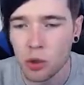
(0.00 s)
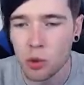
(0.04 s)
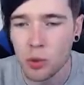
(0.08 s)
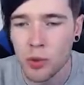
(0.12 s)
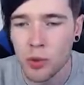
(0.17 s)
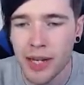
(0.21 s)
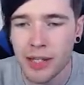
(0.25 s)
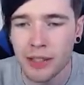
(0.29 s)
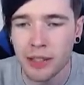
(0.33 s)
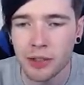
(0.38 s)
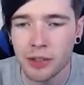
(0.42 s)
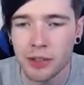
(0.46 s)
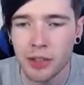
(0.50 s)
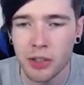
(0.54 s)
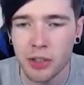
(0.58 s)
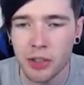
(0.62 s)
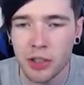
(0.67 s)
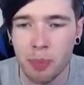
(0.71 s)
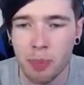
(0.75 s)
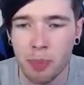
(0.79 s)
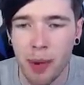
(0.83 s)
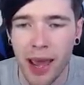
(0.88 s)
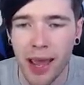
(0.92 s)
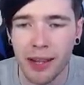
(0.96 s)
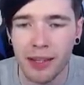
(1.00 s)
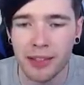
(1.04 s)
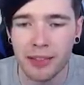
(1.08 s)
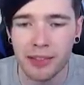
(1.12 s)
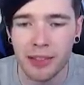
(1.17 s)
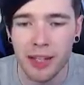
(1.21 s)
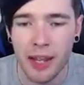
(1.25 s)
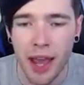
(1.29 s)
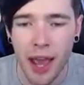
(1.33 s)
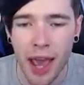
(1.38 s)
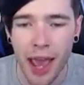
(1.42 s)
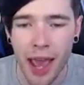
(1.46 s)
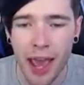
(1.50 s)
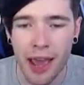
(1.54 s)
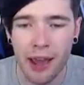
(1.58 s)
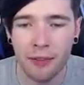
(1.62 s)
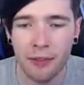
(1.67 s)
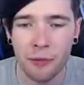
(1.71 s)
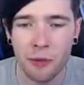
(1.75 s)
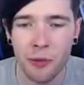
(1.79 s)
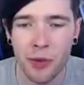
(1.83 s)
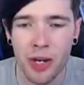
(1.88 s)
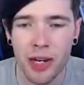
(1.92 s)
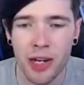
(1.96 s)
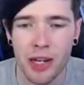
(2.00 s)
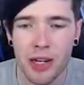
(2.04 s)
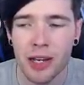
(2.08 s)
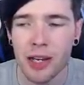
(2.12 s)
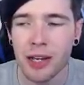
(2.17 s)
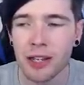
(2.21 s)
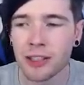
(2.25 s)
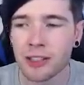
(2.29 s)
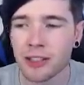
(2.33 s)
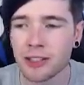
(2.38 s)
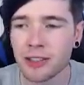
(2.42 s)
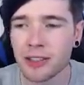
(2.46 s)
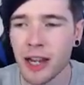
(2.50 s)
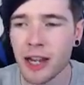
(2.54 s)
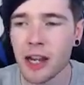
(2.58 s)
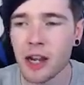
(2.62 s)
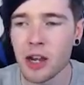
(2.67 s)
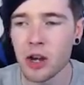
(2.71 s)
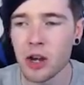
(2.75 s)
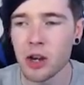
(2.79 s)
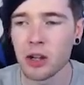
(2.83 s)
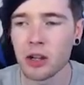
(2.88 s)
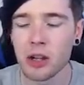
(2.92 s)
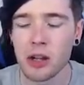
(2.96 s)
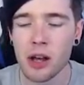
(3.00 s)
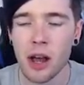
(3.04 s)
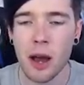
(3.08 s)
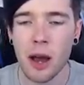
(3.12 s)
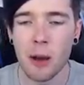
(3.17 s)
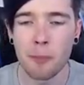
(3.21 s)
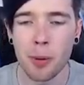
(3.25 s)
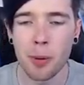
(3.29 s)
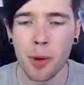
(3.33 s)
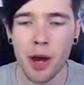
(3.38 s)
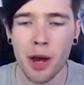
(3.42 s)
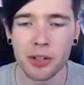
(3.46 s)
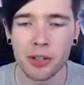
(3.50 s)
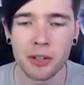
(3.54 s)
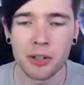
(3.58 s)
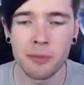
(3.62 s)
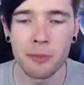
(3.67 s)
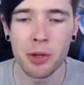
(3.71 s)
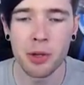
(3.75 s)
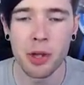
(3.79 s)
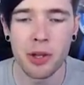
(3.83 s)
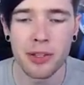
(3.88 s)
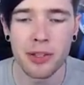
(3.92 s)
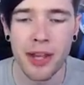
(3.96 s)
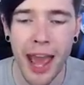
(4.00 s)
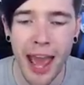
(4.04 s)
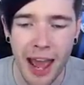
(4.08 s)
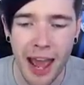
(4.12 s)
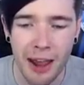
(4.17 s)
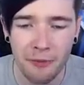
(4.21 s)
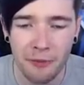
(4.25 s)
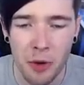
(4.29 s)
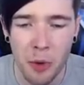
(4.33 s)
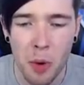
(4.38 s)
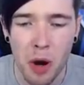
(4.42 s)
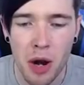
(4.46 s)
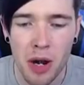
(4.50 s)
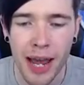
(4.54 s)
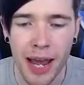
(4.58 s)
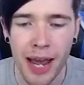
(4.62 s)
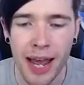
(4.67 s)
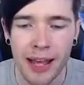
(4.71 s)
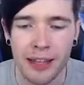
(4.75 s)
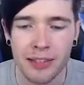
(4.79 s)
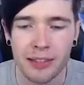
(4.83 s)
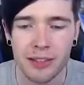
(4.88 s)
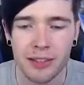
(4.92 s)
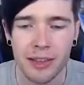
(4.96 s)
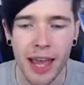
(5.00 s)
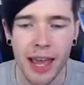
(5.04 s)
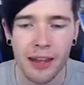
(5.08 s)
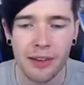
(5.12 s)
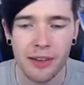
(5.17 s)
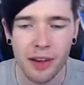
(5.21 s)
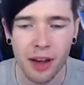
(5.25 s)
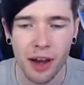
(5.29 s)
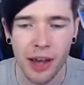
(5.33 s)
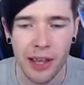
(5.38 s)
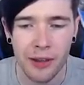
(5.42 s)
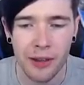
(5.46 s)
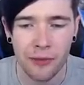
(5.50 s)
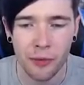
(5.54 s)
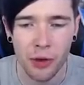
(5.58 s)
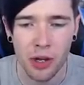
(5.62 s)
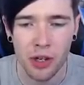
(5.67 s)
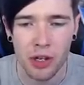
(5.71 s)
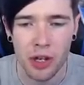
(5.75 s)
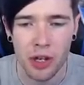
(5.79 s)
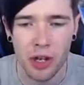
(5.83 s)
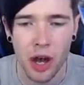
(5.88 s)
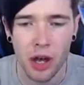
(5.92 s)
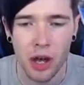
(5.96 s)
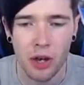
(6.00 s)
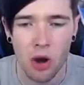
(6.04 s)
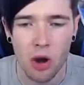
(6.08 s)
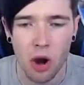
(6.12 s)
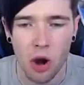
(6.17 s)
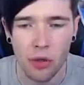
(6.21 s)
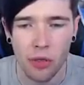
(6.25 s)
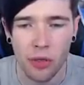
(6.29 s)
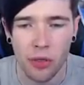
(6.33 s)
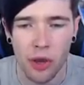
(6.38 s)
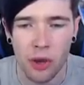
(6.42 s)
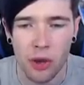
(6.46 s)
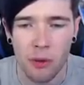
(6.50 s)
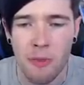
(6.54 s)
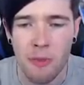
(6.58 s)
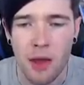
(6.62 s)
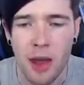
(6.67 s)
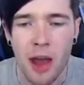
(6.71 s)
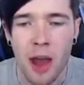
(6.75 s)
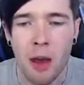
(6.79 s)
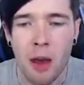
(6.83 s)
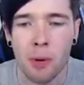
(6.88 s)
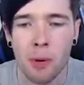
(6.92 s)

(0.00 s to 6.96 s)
You need to suspect every single person because everyone has their knife and gun on them,